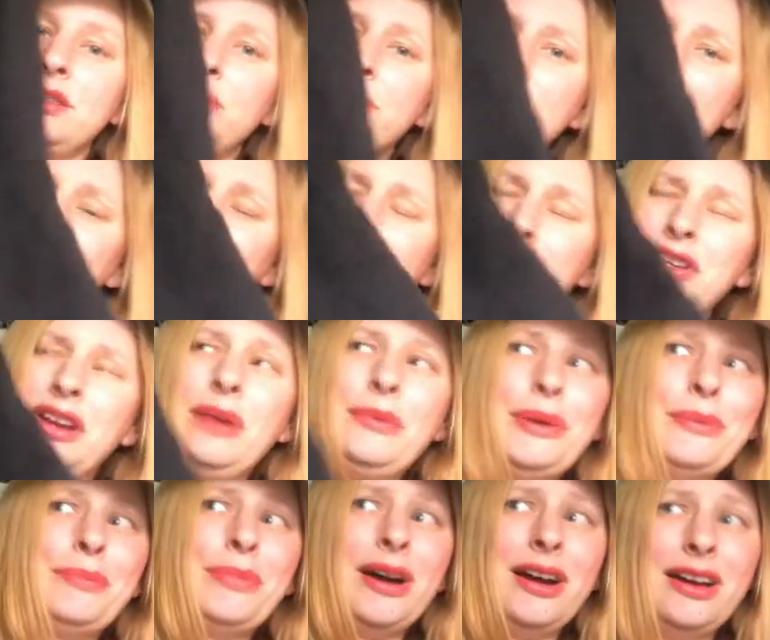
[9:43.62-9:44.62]
so it's a
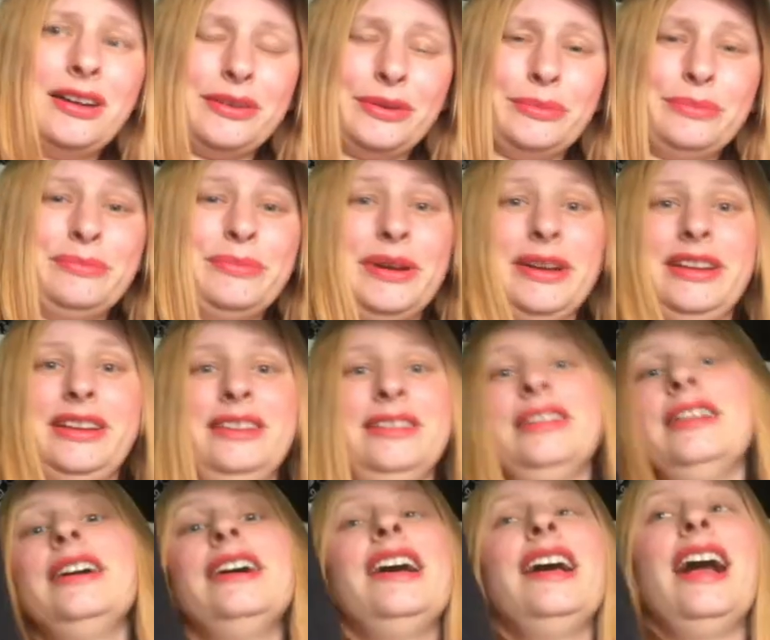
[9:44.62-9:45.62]
pajama bottom, but
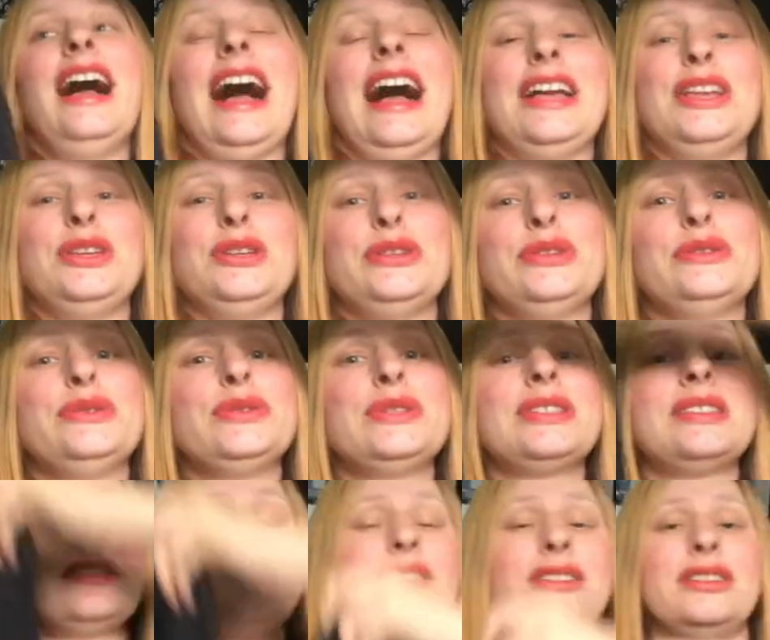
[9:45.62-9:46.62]
I
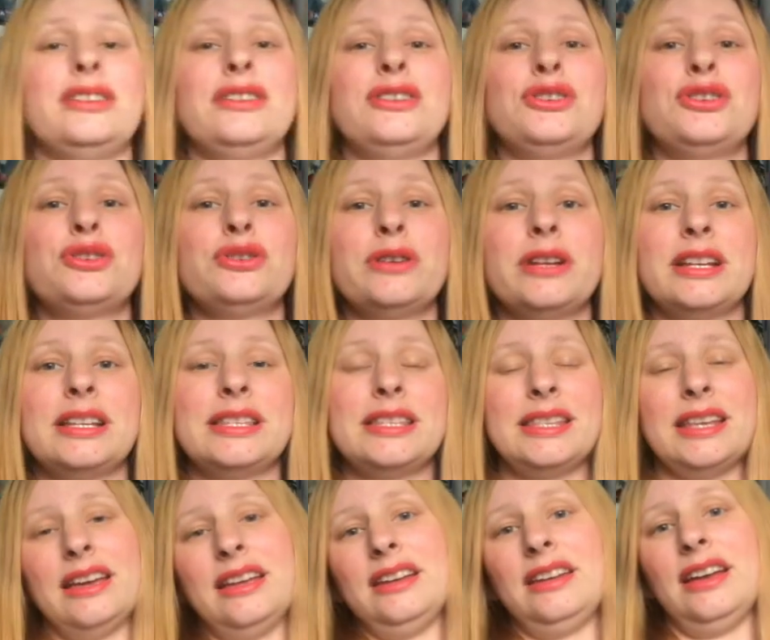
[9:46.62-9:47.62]
used the tricks
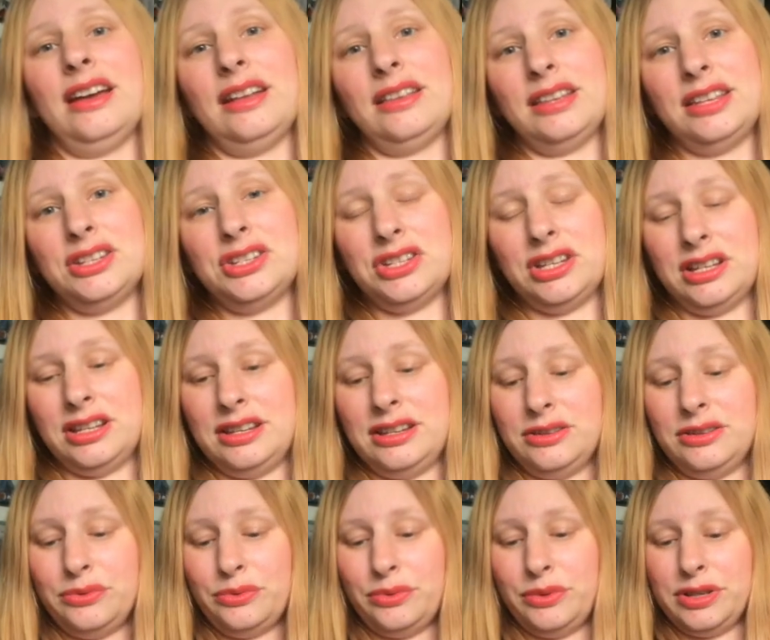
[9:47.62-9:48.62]
that
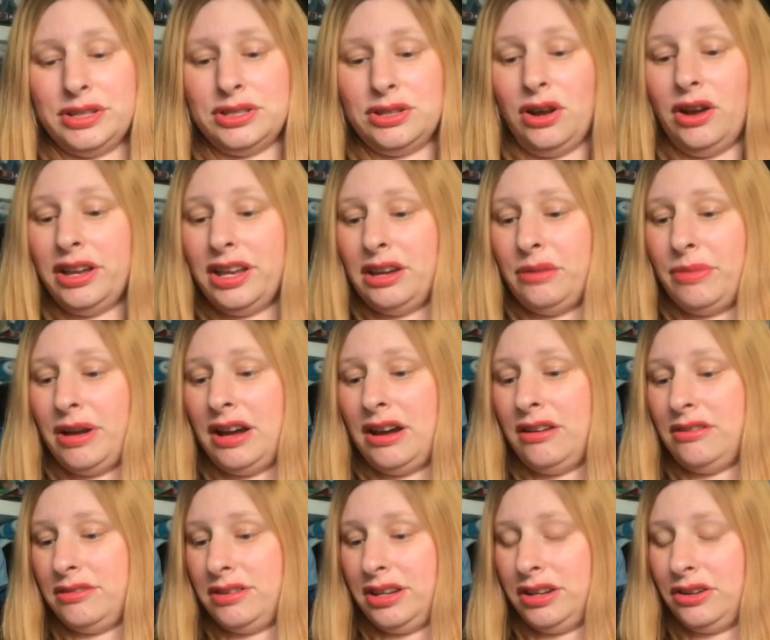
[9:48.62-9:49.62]
Alicia was talking
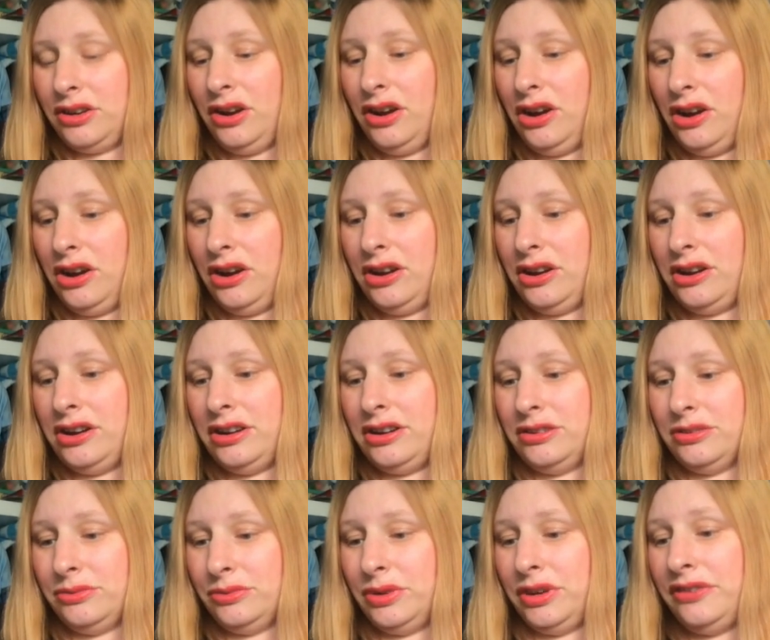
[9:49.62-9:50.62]
about in
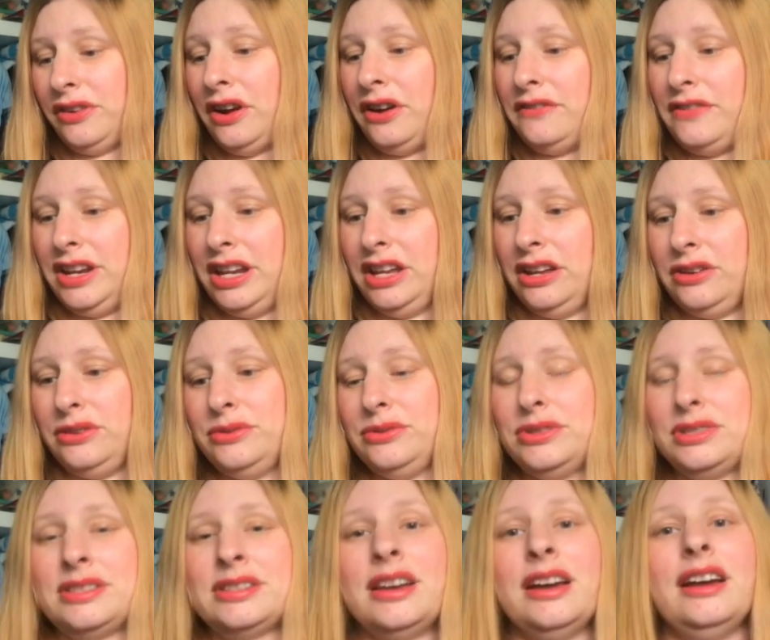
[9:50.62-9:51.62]
one of her
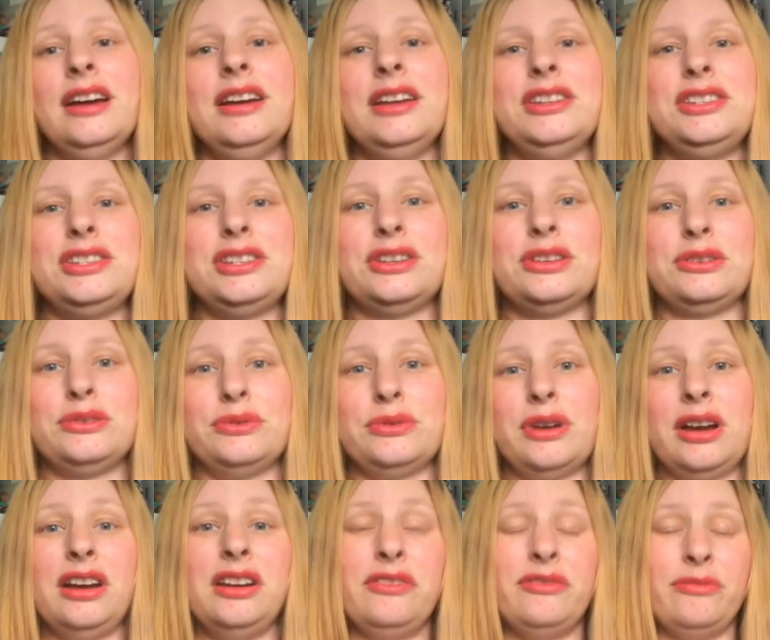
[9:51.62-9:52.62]
videos to
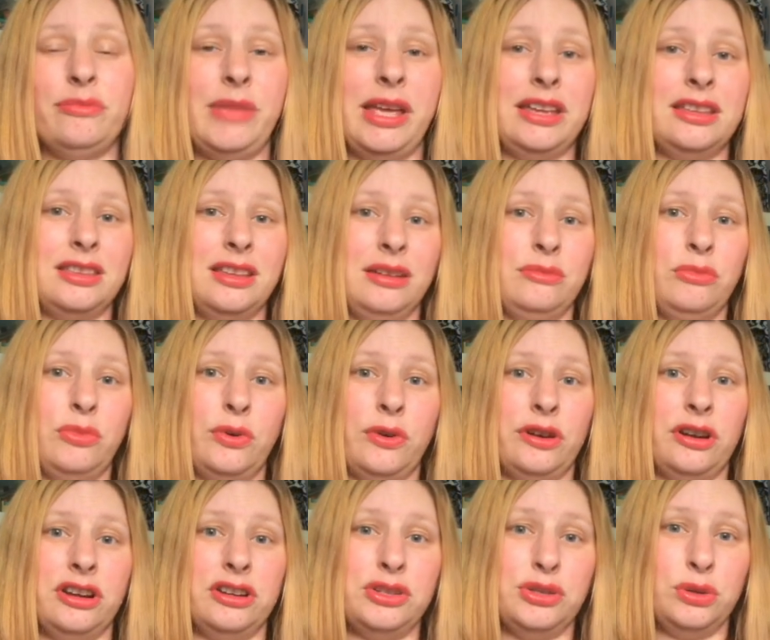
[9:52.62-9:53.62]
kind of make them
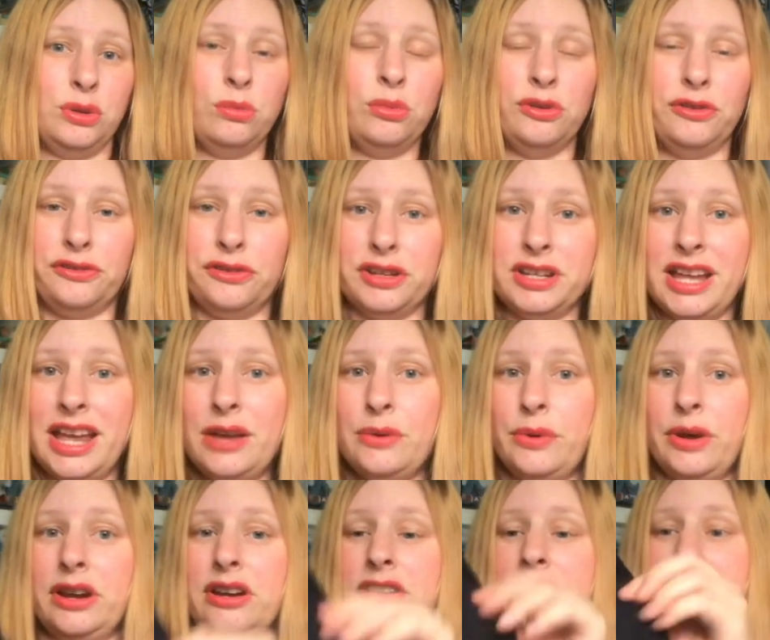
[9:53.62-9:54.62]
more suitable for day
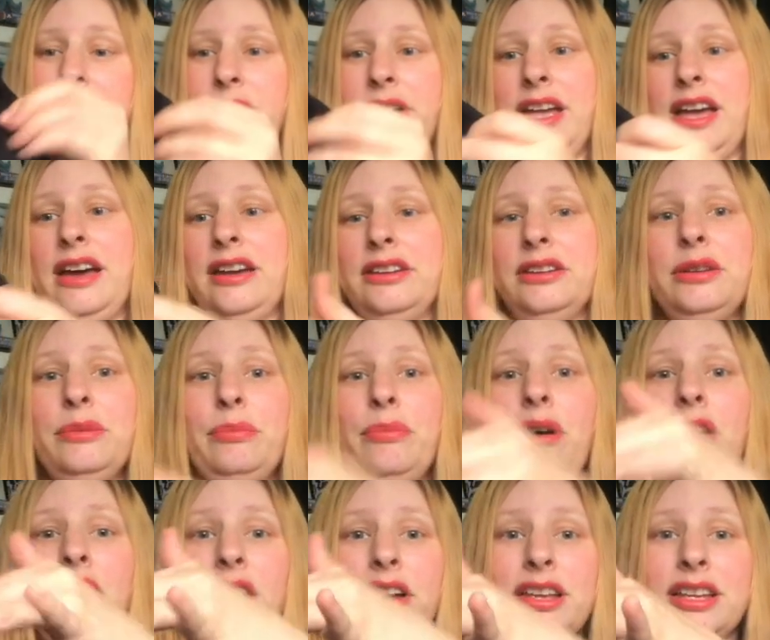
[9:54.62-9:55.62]
wear. So I added a
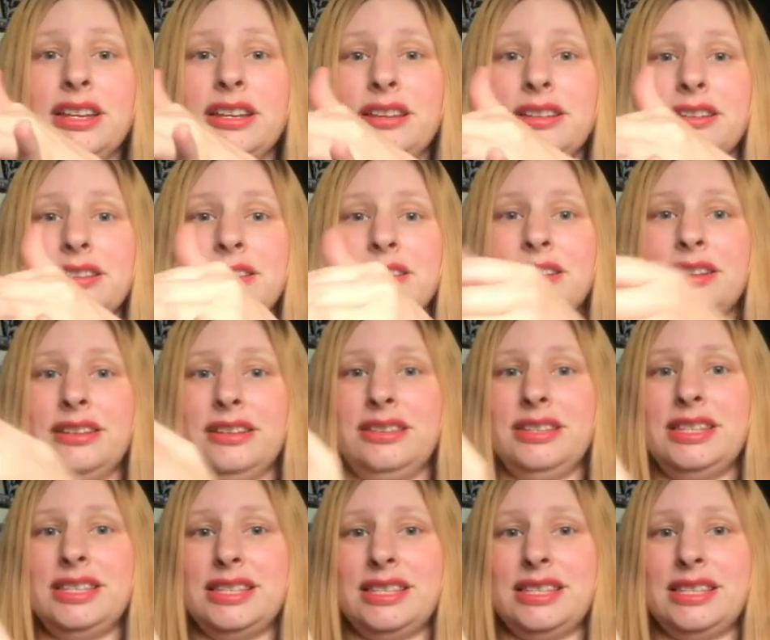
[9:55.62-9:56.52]
pocket in the